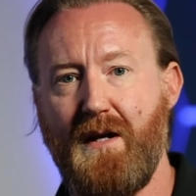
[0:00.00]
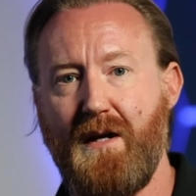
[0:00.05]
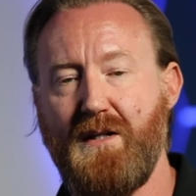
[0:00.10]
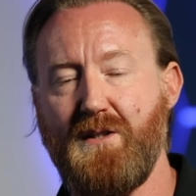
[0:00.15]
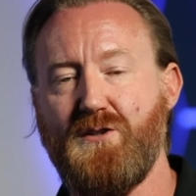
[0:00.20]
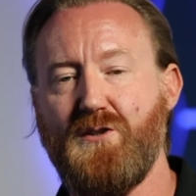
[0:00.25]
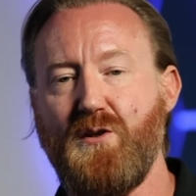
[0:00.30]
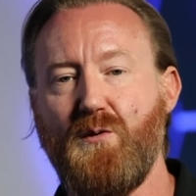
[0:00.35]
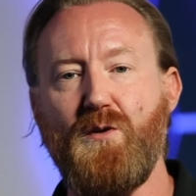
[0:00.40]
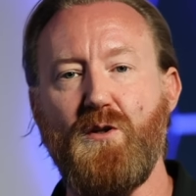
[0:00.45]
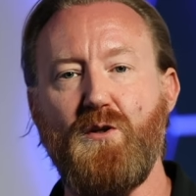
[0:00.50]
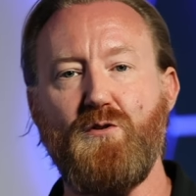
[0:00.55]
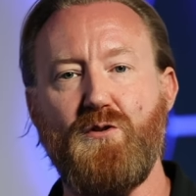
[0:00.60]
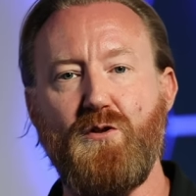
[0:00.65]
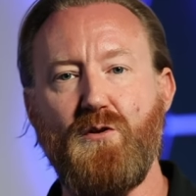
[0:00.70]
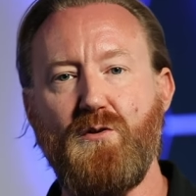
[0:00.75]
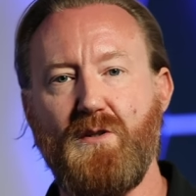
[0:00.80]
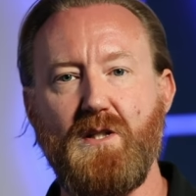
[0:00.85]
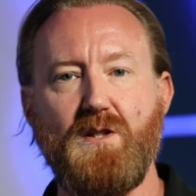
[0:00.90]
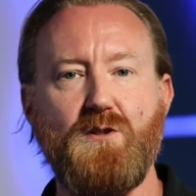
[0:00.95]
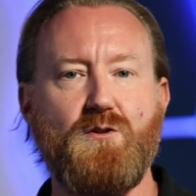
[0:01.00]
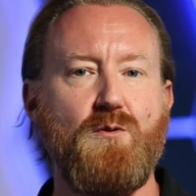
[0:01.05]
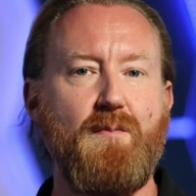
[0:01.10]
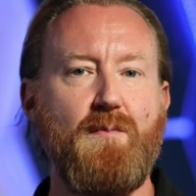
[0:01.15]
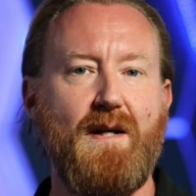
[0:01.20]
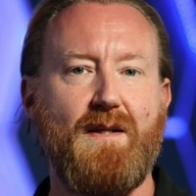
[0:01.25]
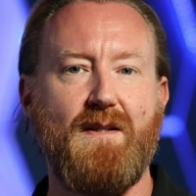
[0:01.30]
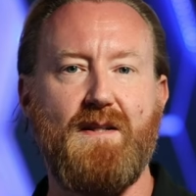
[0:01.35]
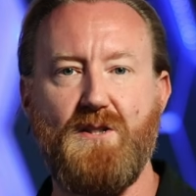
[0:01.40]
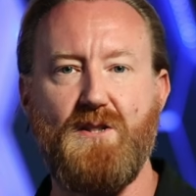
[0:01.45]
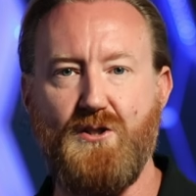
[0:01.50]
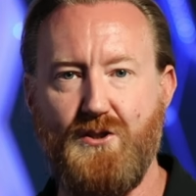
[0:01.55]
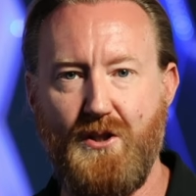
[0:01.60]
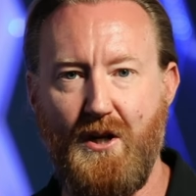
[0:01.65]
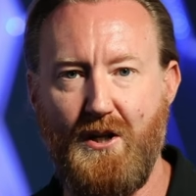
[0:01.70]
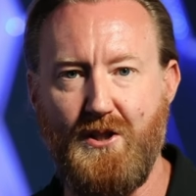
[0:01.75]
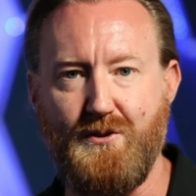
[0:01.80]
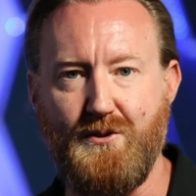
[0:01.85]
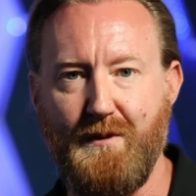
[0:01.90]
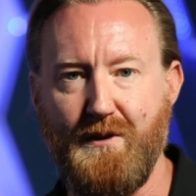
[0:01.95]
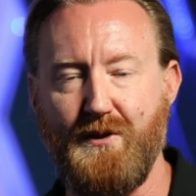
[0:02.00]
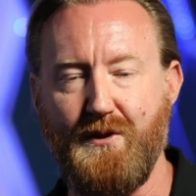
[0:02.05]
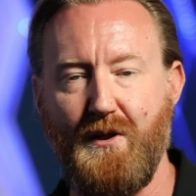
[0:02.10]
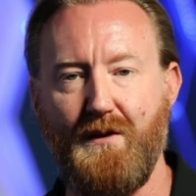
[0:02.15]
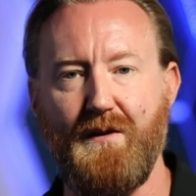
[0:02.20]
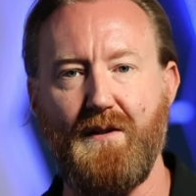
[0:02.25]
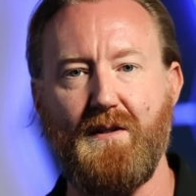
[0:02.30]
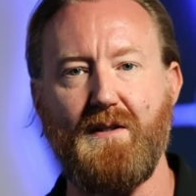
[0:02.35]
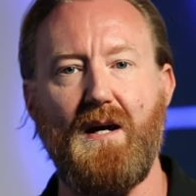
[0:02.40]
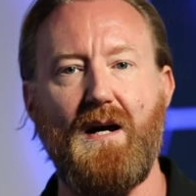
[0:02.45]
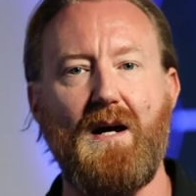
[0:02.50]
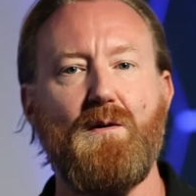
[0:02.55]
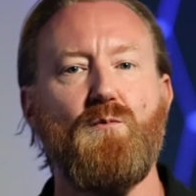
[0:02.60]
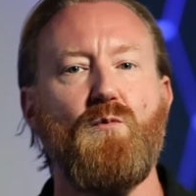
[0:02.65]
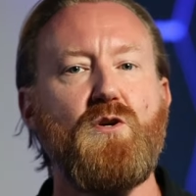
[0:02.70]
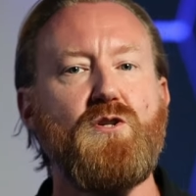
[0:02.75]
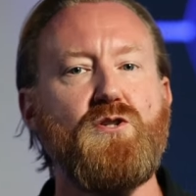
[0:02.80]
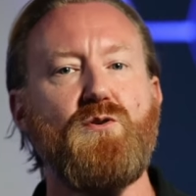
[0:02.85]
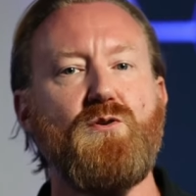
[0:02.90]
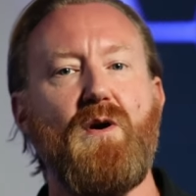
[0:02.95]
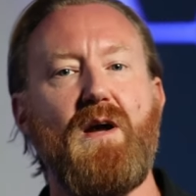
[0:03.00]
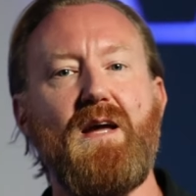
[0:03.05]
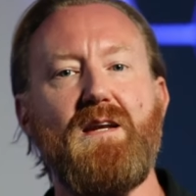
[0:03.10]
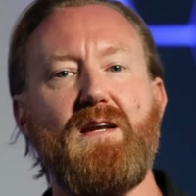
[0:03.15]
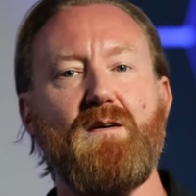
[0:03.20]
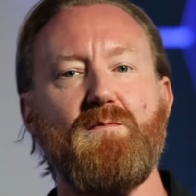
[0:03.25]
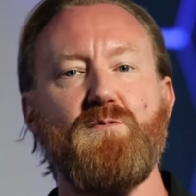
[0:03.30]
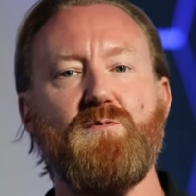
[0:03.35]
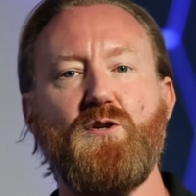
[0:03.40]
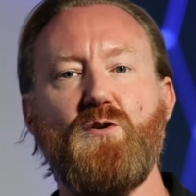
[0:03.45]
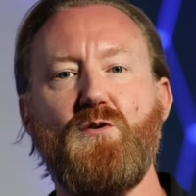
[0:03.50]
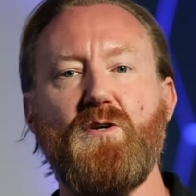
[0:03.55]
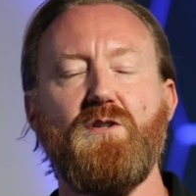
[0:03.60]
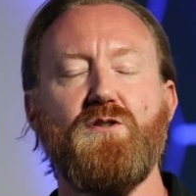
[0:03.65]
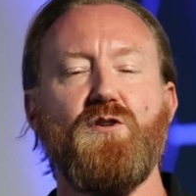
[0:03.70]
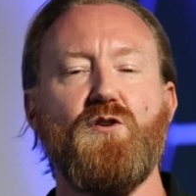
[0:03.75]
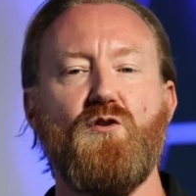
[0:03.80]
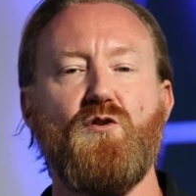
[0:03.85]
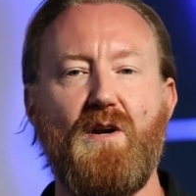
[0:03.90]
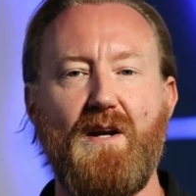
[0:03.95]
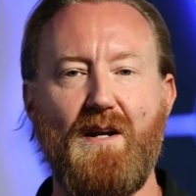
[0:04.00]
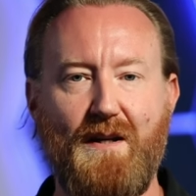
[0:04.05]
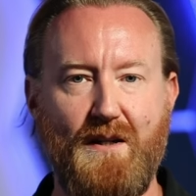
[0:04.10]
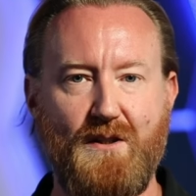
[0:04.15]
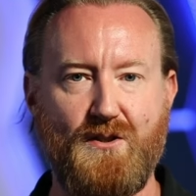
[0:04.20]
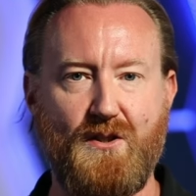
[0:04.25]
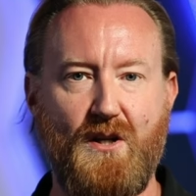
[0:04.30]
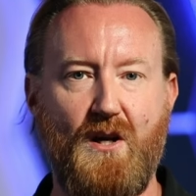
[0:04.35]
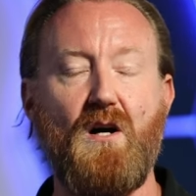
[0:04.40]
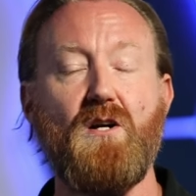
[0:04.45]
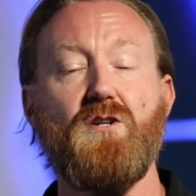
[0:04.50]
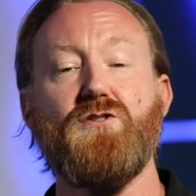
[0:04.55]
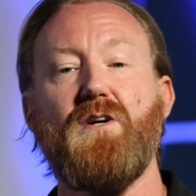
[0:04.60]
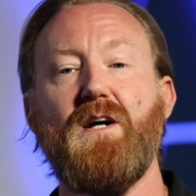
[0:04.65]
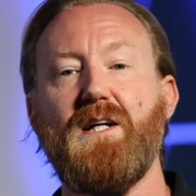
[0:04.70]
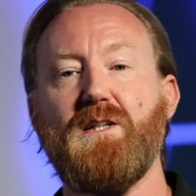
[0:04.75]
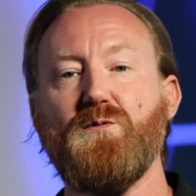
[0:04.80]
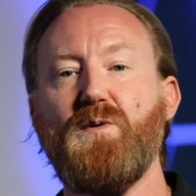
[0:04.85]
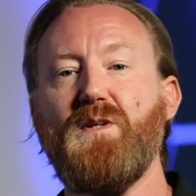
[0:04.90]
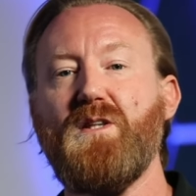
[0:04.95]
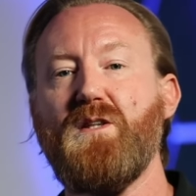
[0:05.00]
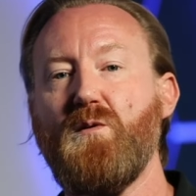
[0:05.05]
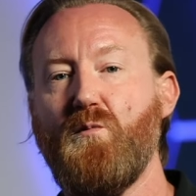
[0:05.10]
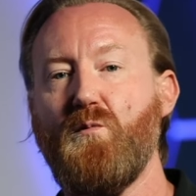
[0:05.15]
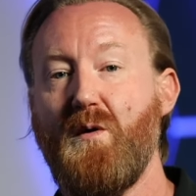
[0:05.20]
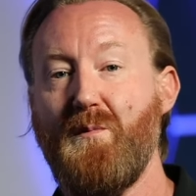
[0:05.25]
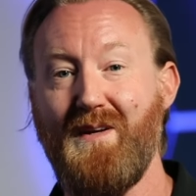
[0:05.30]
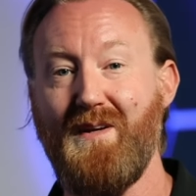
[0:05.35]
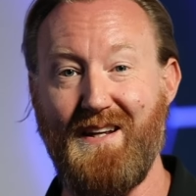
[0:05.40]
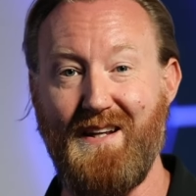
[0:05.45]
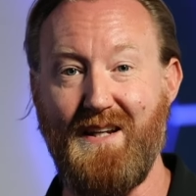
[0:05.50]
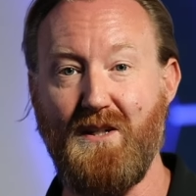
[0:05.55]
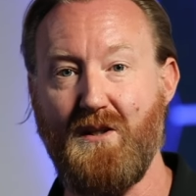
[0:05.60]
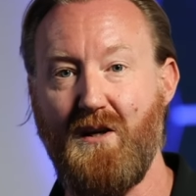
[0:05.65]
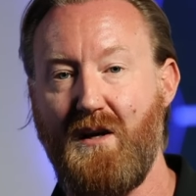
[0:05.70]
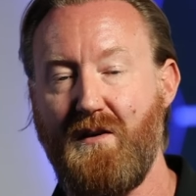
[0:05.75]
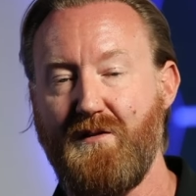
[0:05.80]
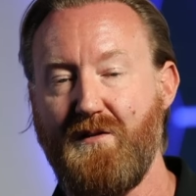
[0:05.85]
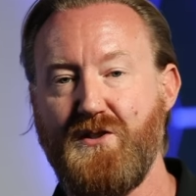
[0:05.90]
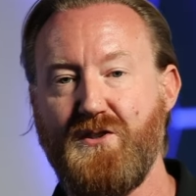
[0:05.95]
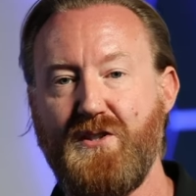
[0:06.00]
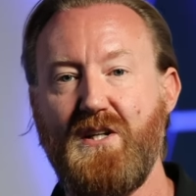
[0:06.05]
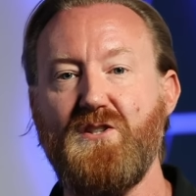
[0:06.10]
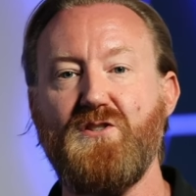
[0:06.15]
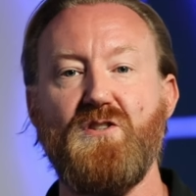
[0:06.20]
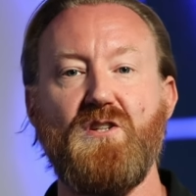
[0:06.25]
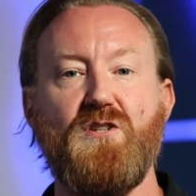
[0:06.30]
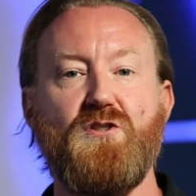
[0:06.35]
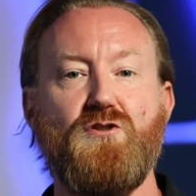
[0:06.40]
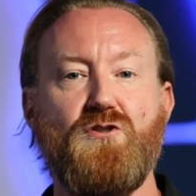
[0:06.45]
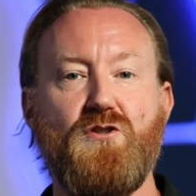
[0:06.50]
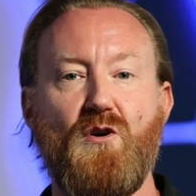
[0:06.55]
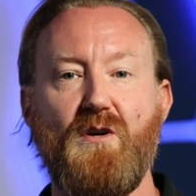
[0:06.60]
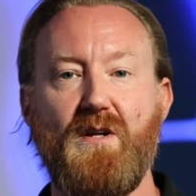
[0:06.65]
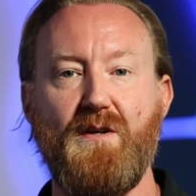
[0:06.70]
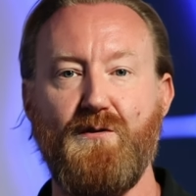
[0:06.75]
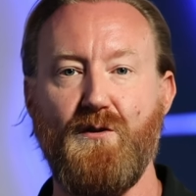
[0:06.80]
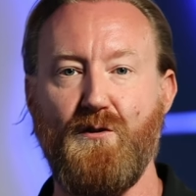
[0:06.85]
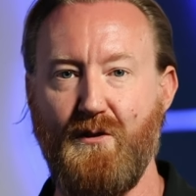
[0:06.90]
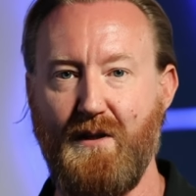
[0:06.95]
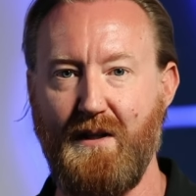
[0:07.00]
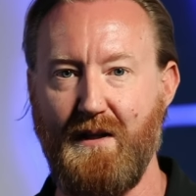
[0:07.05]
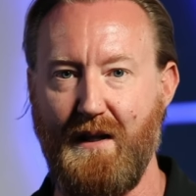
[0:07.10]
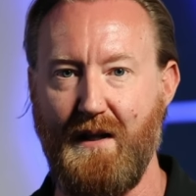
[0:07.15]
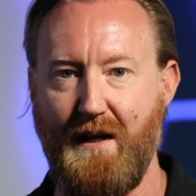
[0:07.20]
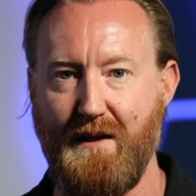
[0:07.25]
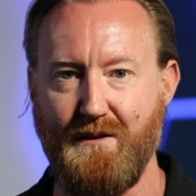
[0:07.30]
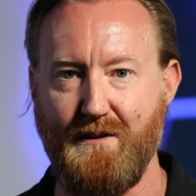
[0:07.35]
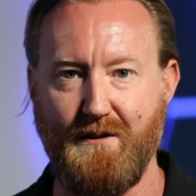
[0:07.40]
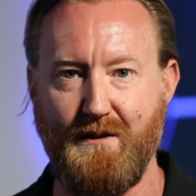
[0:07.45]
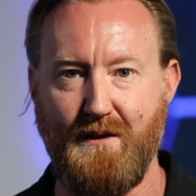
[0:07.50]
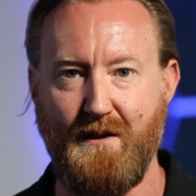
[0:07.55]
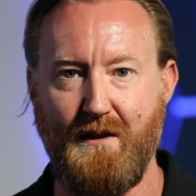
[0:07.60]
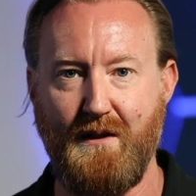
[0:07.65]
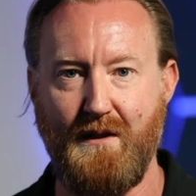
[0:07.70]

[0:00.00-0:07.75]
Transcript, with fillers: And so when you do this, you make these judgments all the time. What you end up doing is you're creating these contracts with the woman in conversation that you don't even realize.